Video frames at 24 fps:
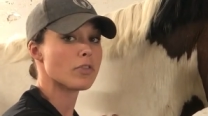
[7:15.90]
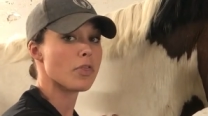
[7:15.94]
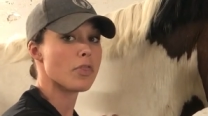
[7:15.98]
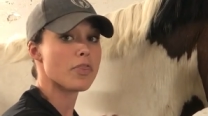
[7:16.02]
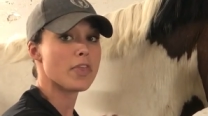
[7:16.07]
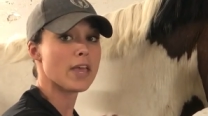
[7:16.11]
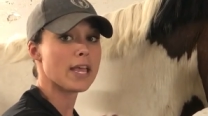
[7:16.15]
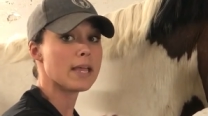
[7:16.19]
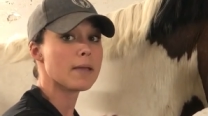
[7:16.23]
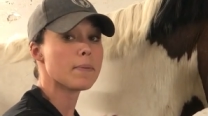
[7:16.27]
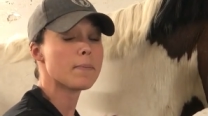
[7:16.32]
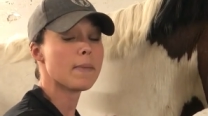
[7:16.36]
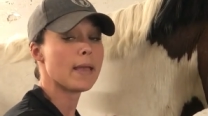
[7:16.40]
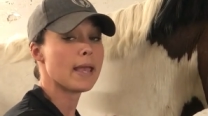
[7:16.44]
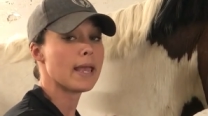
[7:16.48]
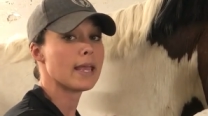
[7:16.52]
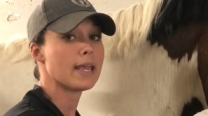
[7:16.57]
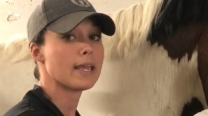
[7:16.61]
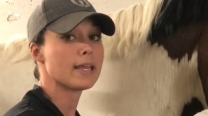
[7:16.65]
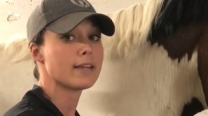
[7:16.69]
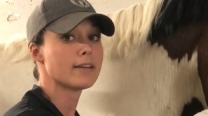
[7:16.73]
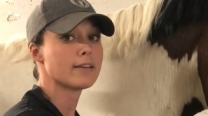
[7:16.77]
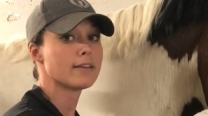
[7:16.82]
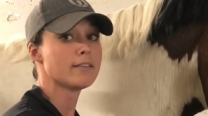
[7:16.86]
thick
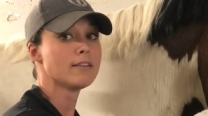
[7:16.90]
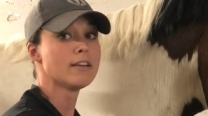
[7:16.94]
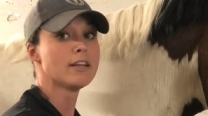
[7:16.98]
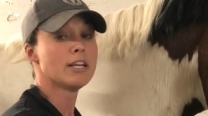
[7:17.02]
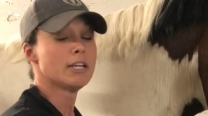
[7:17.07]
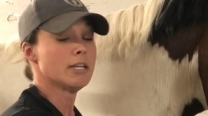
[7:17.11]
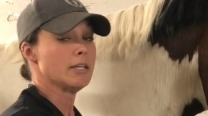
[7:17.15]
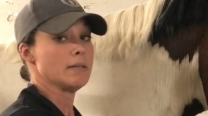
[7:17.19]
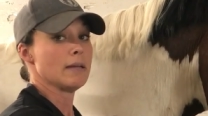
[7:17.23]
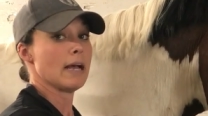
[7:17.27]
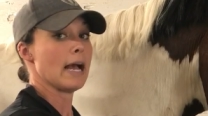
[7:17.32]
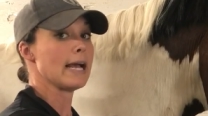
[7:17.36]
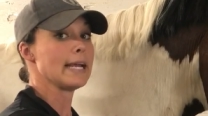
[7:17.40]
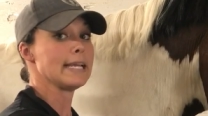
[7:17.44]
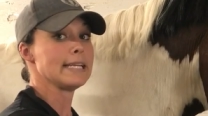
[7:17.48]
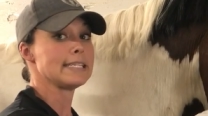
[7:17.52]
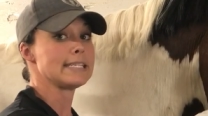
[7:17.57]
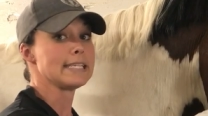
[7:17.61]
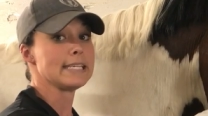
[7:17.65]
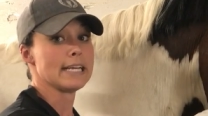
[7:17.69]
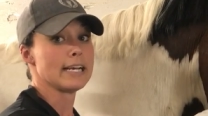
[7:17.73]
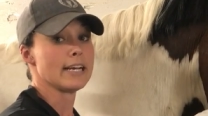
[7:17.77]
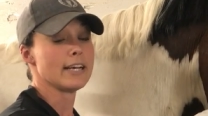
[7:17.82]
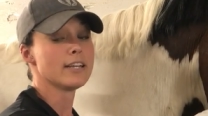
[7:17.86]
mane
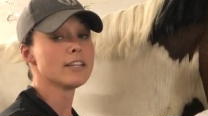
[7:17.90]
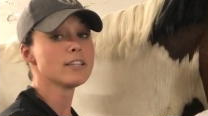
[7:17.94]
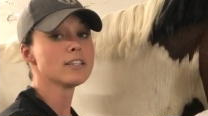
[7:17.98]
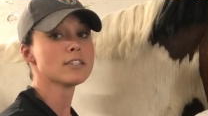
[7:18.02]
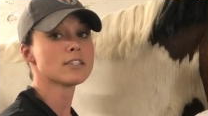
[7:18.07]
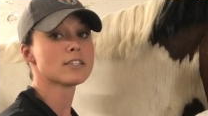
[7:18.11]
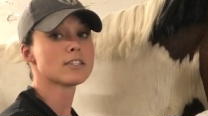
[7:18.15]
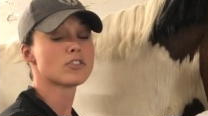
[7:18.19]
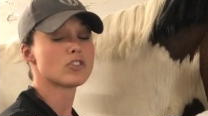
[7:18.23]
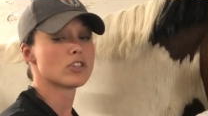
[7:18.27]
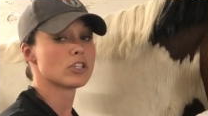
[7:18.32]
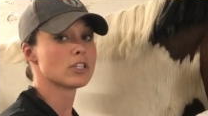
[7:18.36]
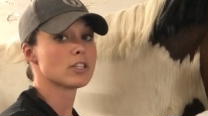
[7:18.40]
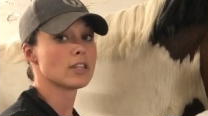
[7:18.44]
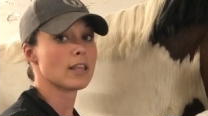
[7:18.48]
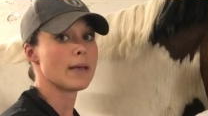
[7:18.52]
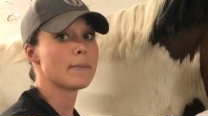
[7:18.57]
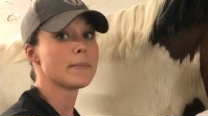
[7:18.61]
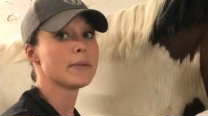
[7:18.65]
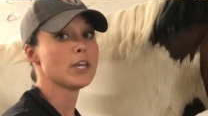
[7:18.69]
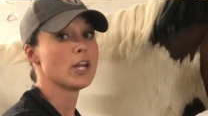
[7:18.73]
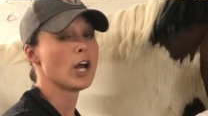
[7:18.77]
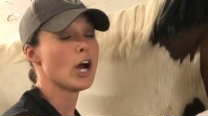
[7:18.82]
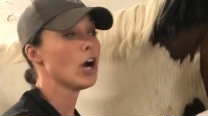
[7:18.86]
ideas, just
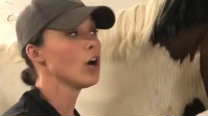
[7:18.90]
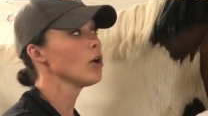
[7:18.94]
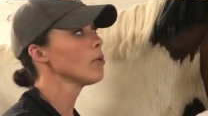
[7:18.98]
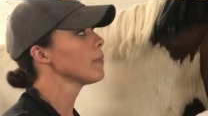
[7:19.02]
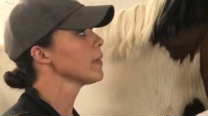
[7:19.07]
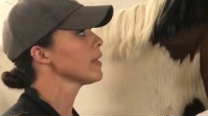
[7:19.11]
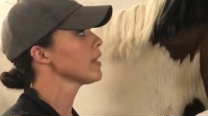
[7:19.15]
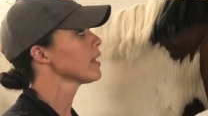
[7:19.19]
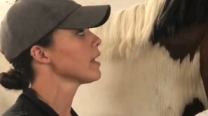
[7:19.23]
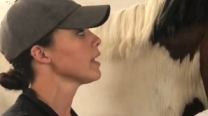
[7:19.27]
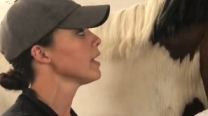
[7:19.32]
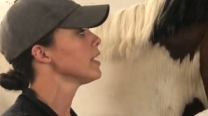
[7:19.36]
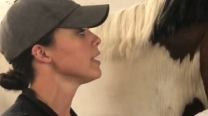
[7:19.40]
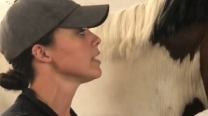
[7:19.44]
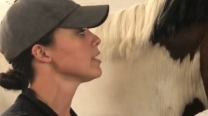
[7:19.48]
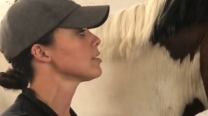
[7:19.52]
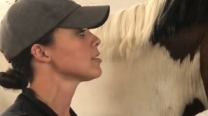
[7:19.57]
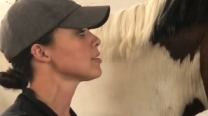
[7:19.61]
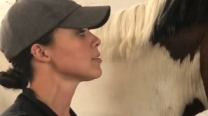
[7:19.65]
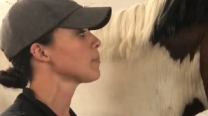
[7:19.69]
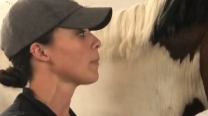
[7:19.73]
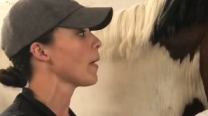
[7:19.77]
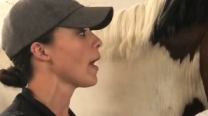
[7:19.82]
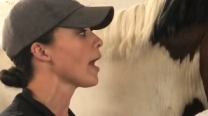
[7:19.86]
let me know
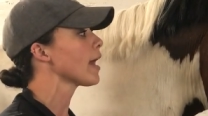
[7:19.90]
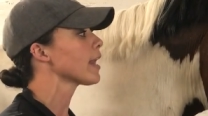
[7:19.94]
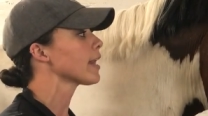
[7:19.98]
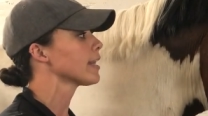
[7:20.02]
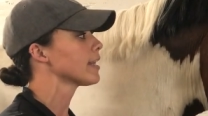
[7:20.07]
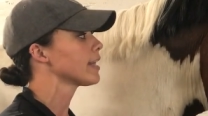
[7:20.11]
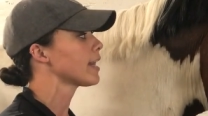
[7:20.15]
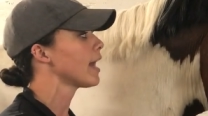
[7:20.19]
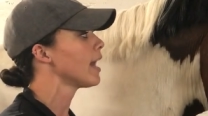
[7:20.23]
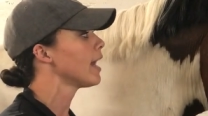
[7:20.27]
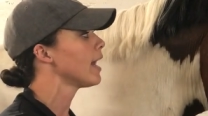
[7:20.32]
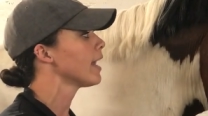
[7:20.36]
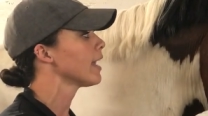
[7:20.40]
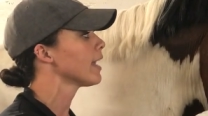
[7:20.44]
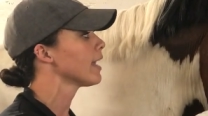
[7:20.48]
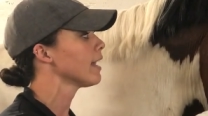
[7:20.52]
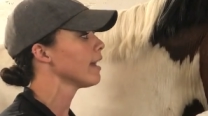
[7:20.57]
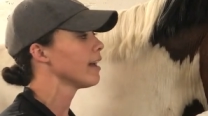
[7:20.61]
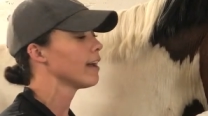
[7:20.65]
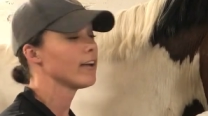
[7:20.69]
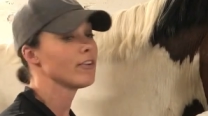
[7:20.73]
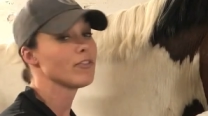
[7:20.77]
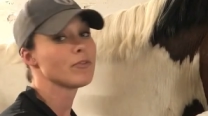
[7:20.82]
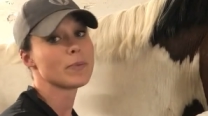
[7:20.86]
because Spot and I
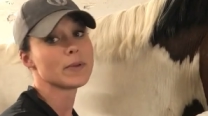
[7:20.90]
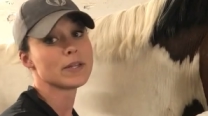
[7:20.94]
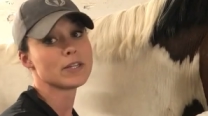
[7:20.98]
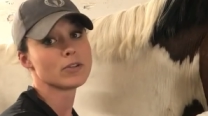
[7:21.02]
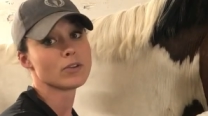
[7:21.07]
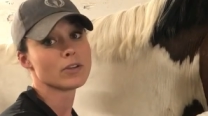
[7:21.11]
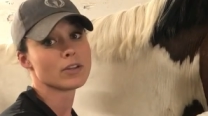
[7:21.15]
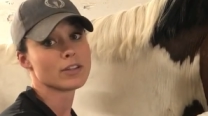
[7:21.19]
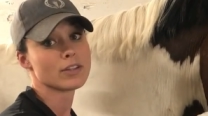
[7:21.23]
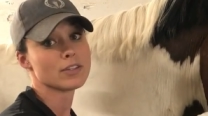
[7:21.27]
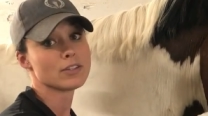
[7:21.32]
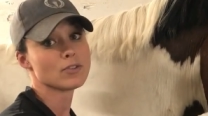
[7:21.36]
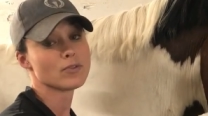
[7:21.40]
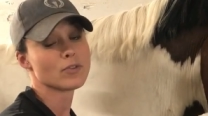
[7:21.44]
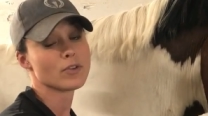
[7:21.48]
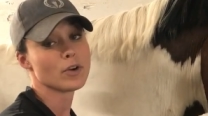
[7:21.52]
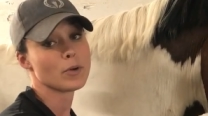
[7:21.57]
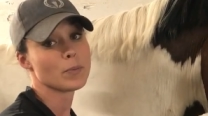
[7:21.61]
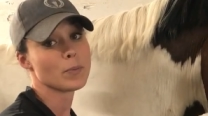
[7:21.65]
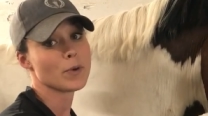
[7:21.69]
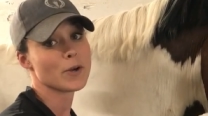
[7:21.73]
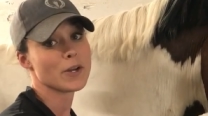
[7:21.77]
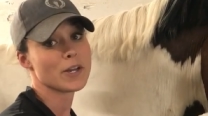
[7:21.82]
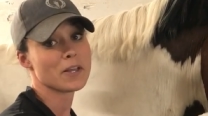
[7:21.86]
have been doing this for
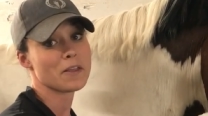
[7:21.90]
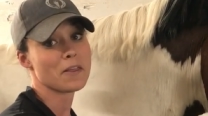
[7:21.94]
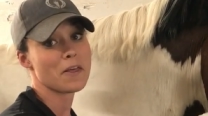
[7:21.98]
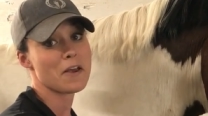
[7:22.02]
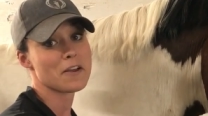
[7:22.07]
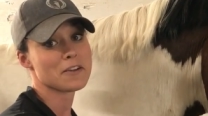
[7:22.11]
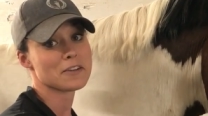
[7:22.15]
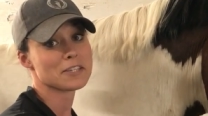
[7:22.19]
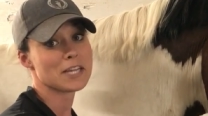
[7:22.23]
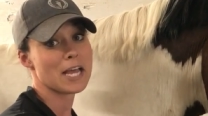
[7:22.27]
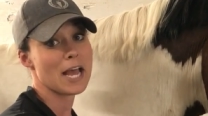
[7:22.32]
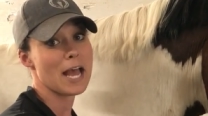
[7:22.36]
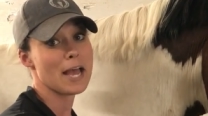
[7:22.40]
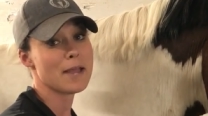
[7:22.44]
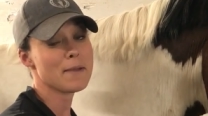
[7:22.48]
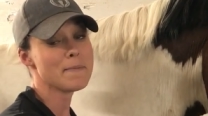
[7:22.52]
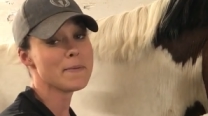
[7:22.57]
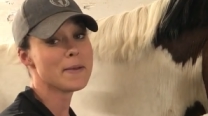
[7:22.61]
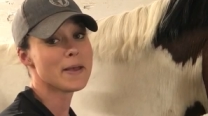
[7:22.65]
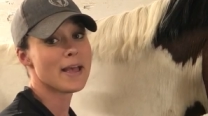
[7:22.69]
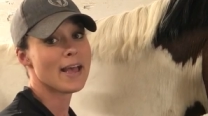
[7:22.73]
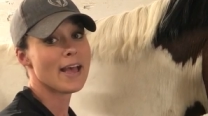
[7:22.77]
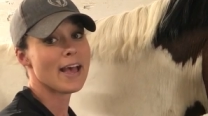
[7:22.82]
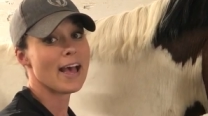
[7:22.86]
a pretty long time
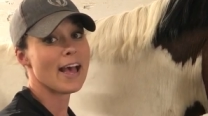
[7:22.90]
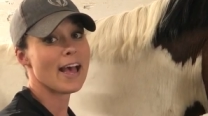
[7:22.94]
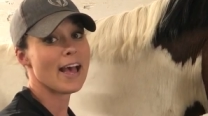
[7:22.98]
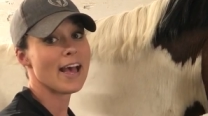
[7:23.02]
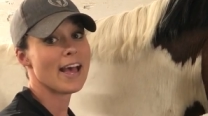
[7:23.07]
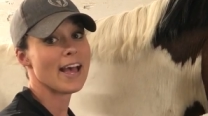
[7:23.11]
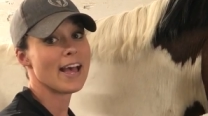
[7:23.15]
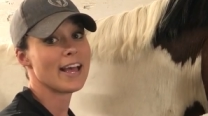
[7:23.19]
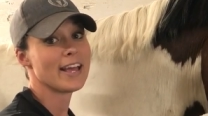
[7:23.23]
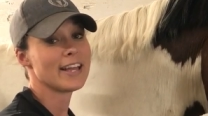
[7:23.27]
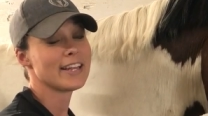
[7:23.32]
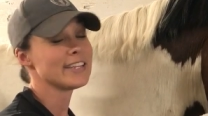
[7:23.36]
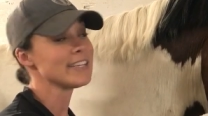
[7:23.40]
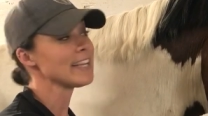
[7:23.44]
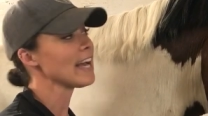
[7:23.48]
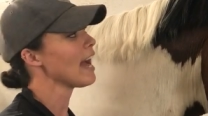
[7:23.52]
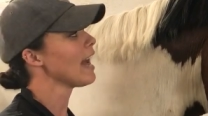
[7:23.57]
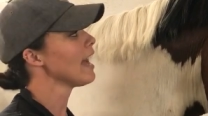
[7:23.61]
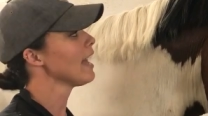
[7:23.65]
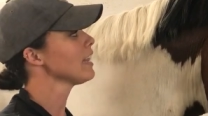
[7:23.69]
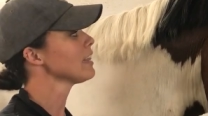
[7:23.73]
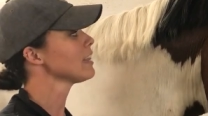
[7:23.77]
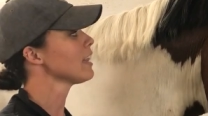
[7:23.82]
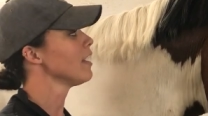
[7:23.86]
and
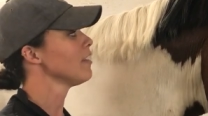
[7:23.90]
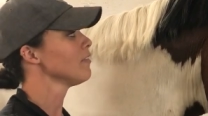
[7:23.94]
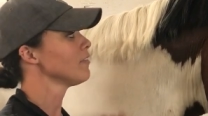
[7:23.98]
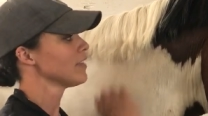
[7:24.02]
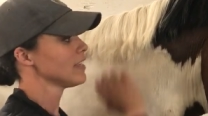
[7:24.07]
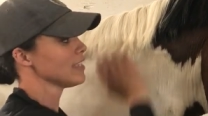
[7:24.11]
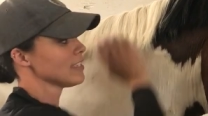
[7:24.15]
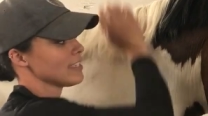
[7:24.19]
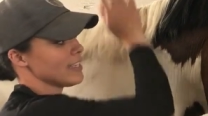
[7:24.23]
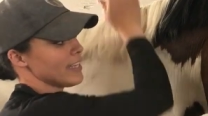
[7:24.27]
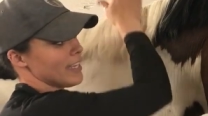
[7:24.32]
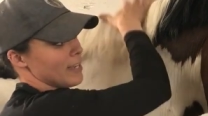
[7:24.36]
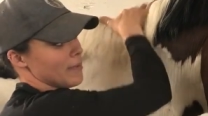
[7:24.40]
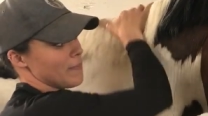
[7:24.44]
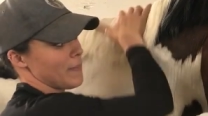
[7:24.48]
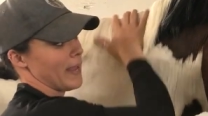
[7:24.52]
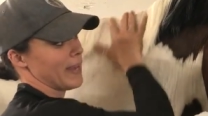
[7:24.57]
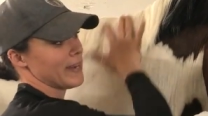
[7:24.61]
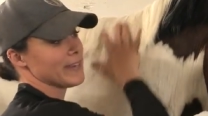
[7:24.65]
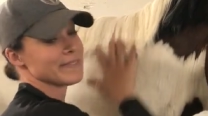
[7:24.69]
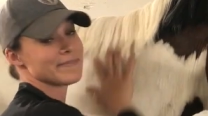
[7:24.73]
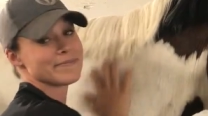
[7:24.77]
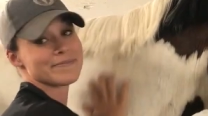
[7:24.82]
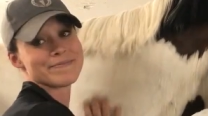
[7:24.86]
I love his thick mane.